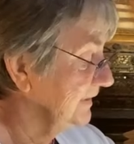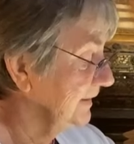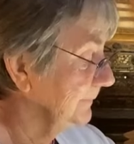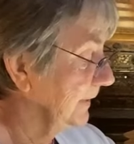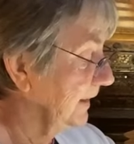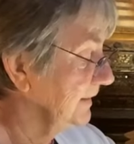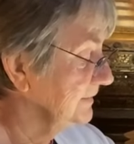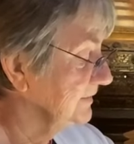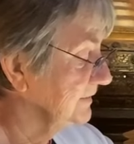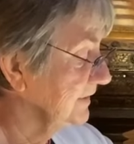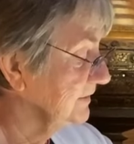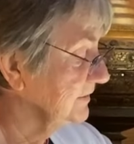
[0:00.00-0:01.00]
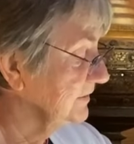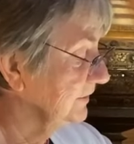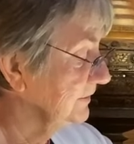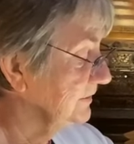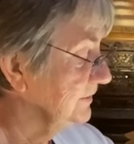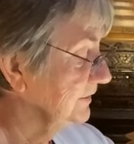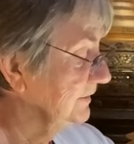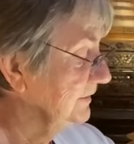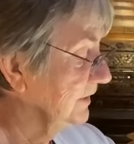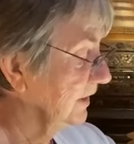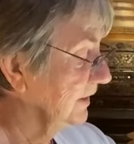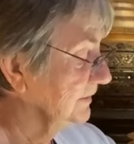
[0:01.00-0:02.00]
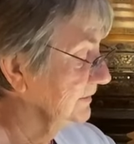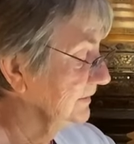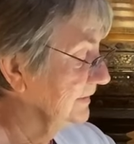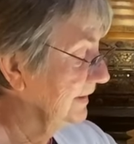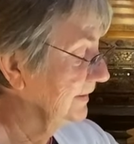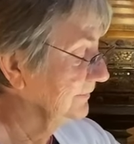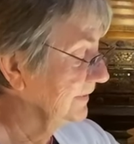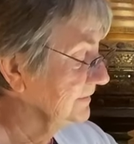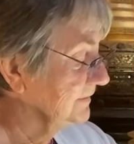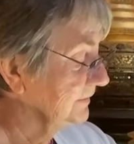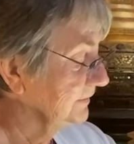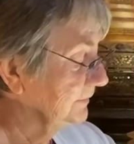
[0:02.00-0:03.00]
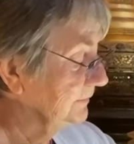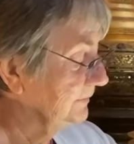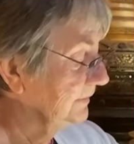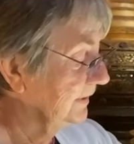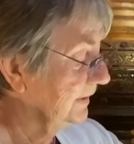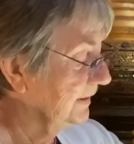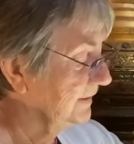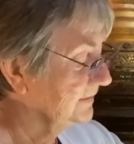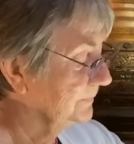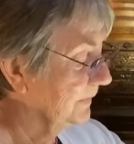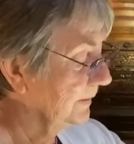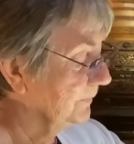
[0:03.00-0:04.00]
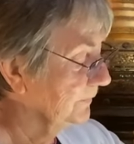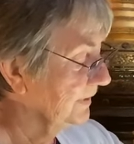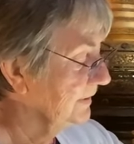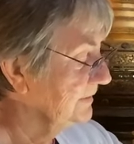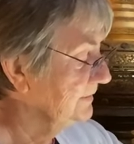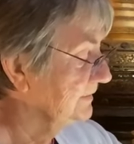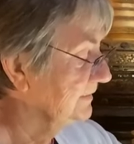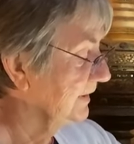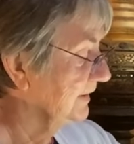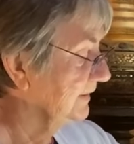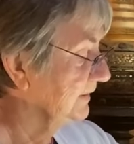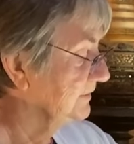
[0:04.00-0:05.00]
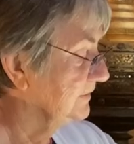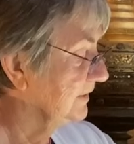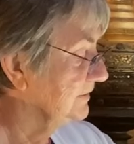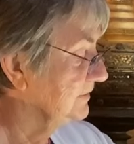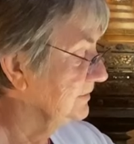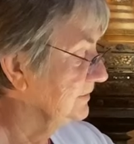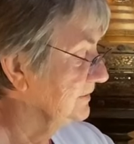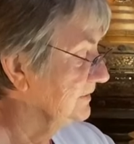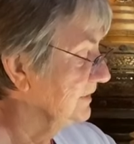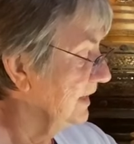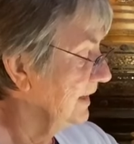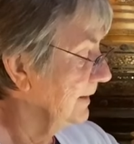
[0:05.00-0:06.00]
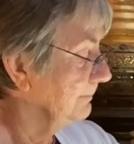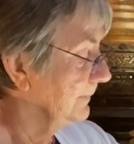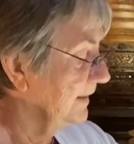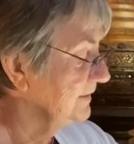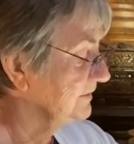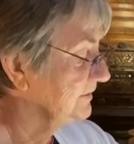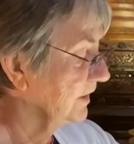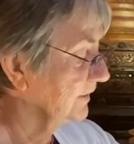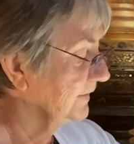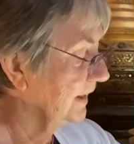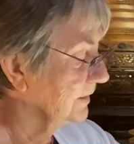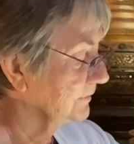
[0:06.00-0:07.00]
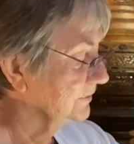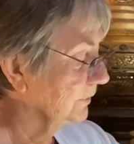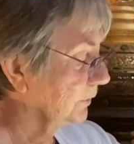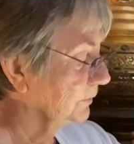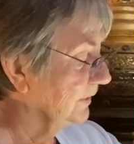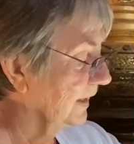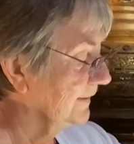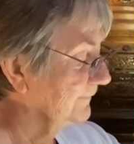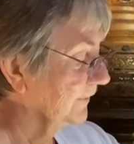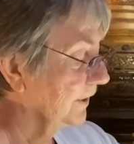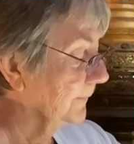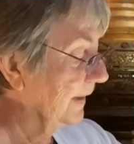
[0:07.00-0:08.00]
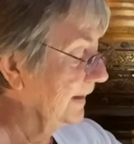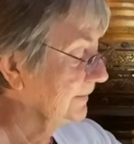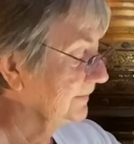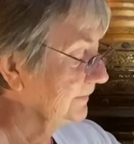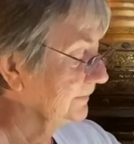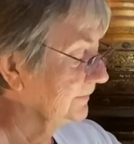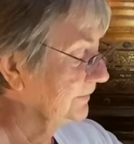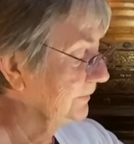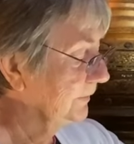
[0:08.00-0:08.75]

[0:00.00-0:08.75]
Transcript: he abides thus diligent, ardent, and resolute, his memories and intentions based on the household life are abandoned.